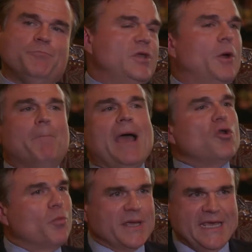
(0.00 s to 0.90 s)
you know,
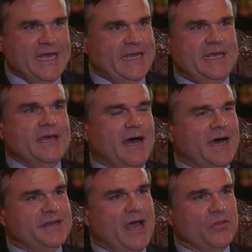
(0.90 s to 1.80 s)
Baylor McKinney
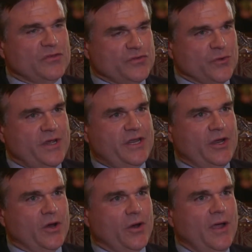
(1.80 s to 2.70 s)
down the street
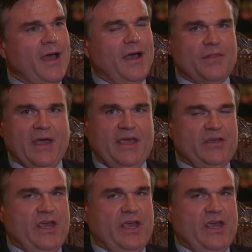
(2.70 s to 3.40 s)
here, that